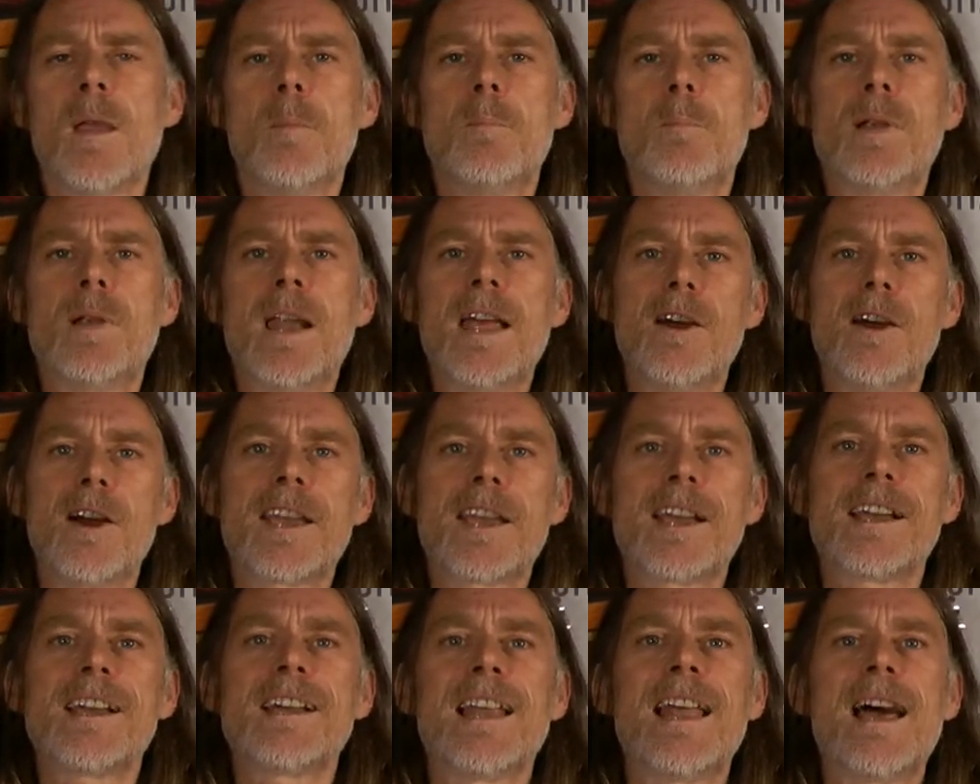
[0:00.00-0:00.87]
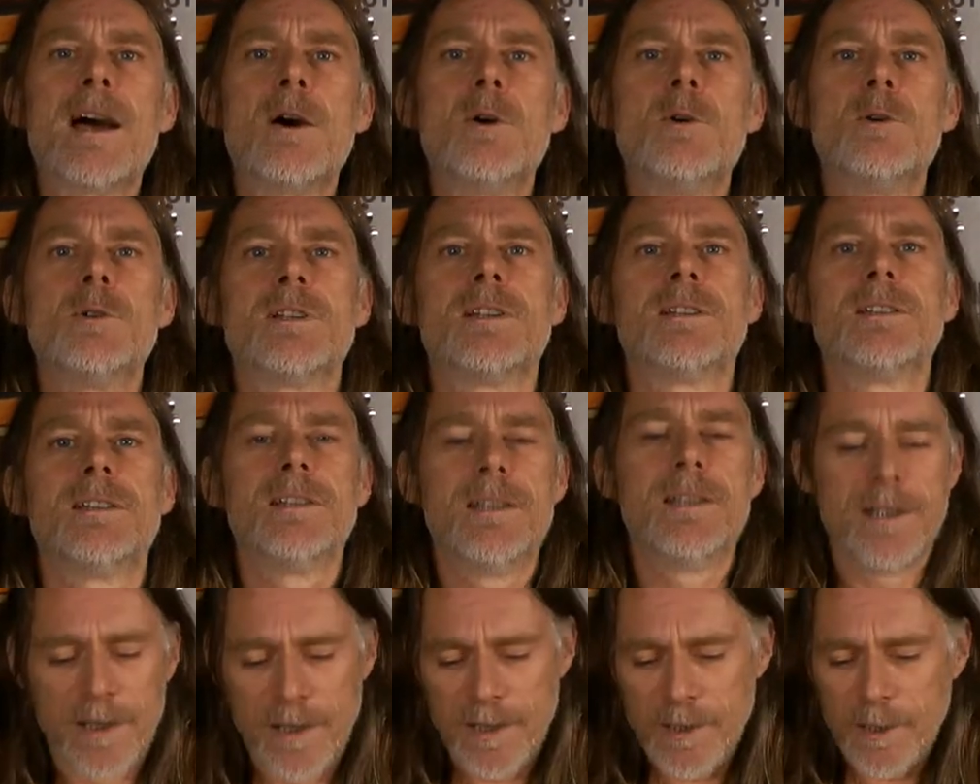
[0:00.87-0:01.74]
play like a cloud.
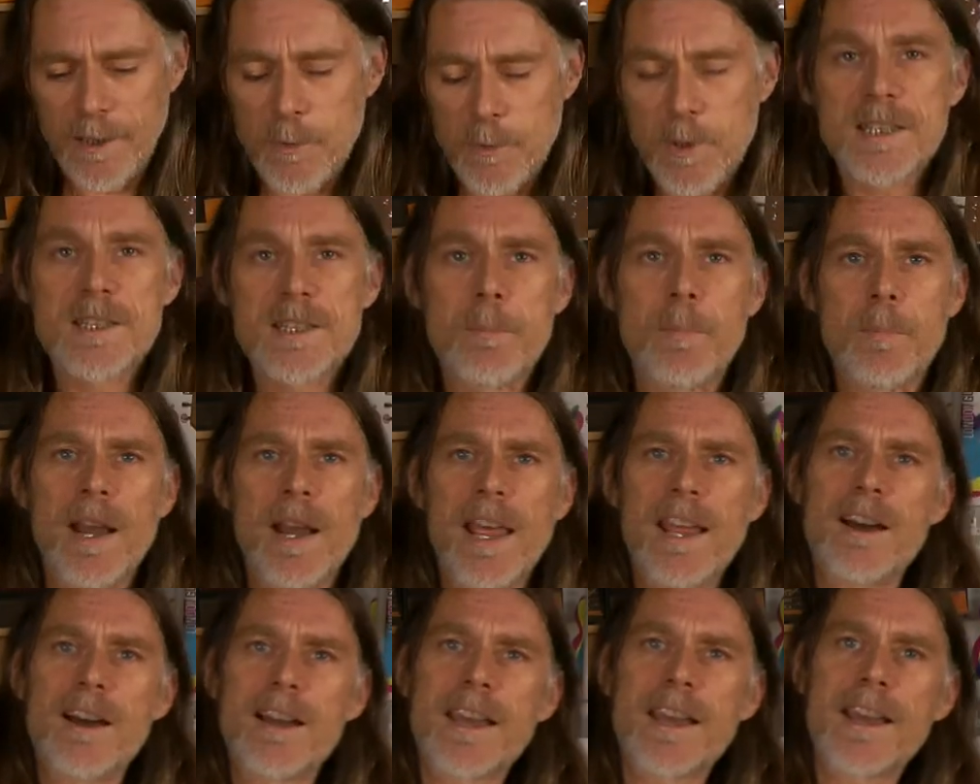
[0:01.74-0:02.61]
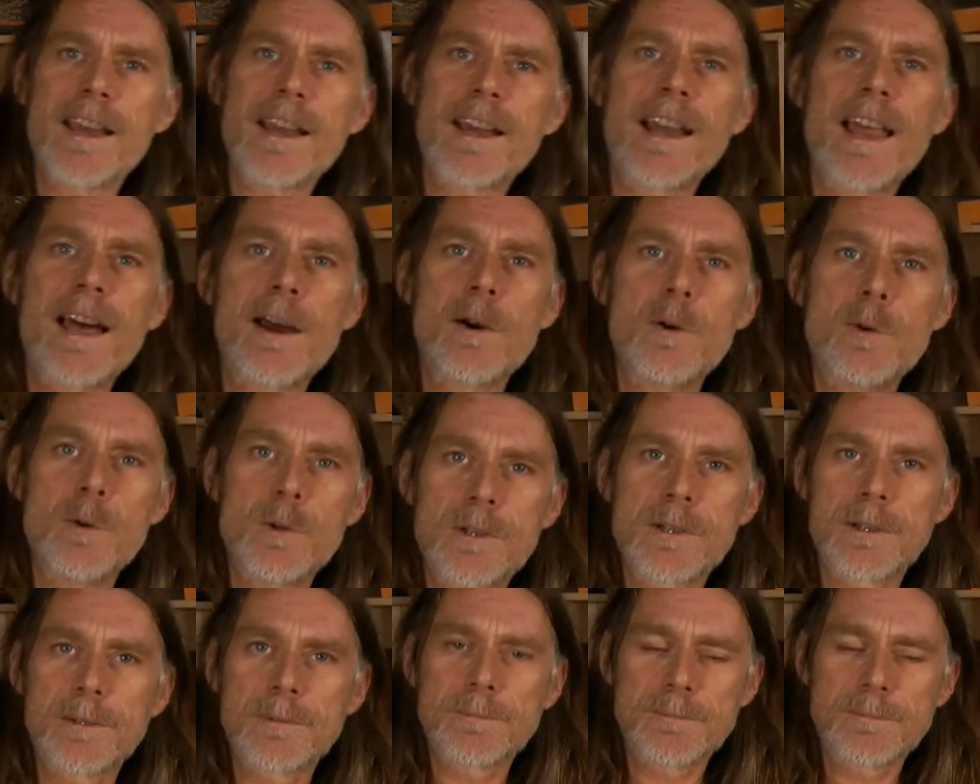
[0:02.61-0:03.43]
You want it to play like a cloud.